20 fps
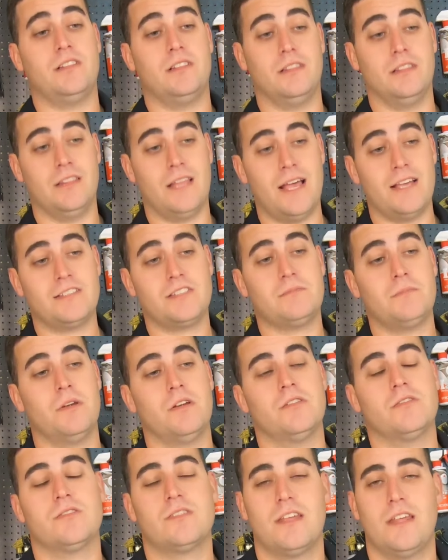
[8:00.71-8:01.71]
less
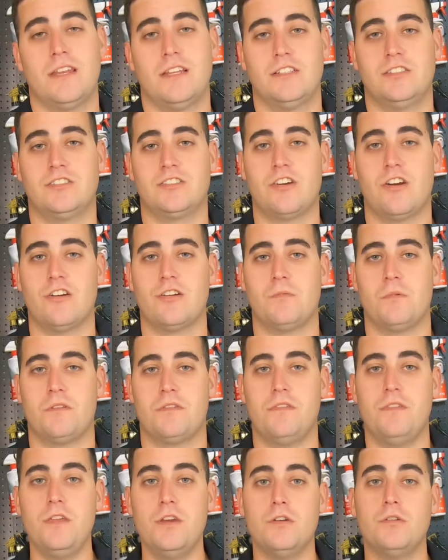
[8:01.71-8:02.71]
mils than it started
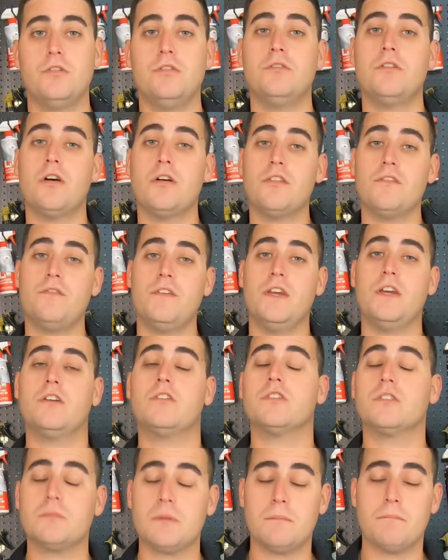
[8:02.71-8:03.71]
with new, you know the
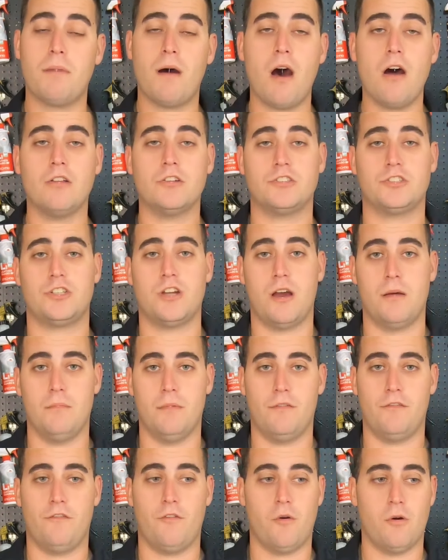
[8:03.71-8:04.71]
vehicle has been polished on
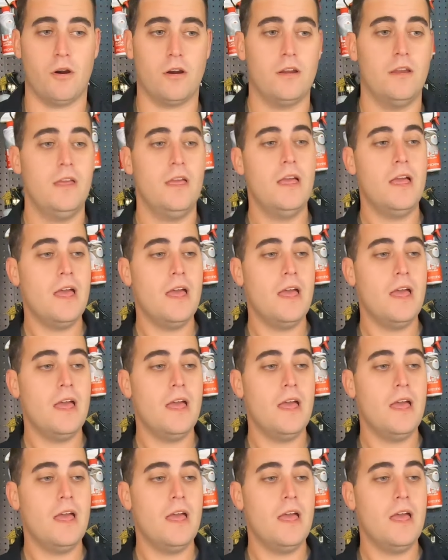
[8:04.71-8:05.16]
before.